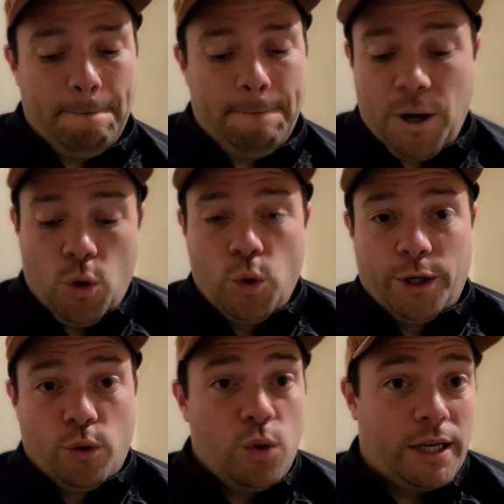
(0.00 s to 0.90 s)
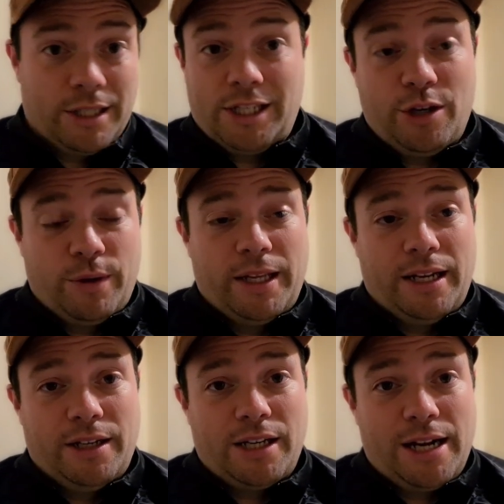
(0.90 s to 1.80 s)
But all in all, considering the
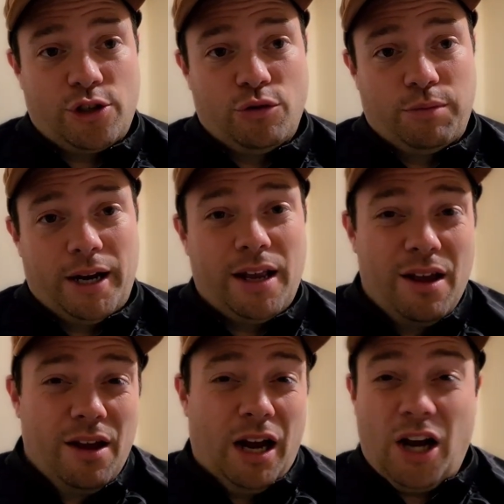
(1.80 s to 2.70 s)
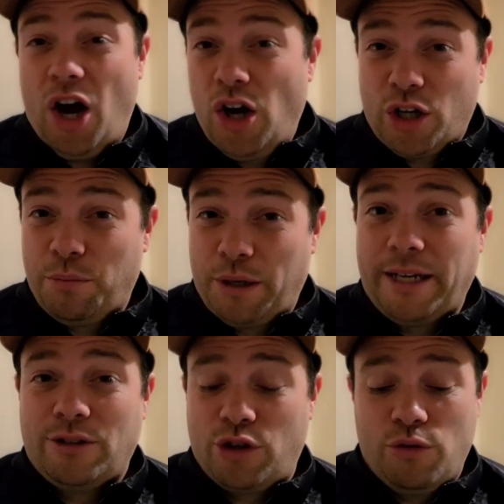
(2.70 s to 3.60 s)
international break, I can't
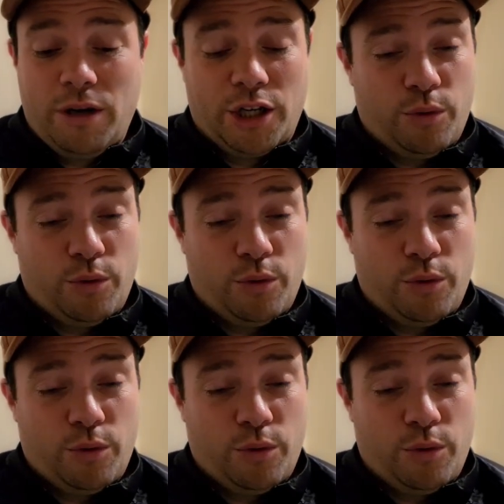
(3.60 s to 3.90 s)
complain too much.